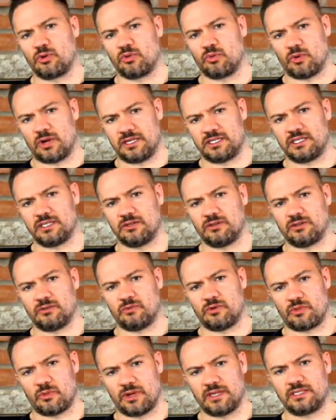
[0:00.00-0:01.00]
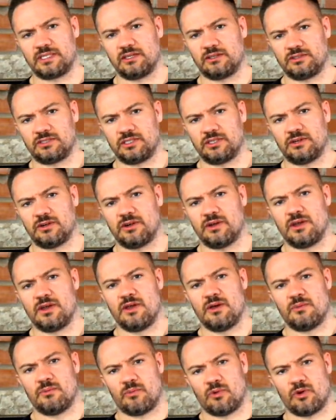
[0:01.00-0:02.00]
with whitetail with whitetail deer.
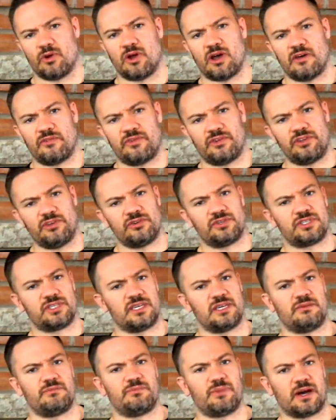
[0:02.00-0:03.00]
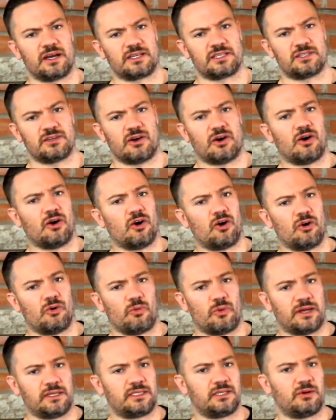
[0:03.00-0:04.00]
More often you see bucks all
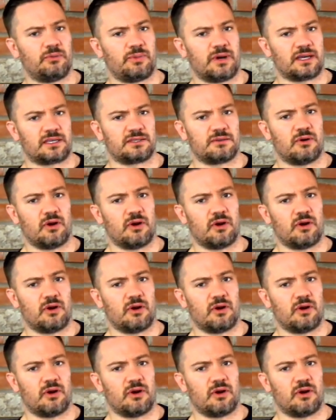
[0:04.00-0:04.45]
whitetail bucks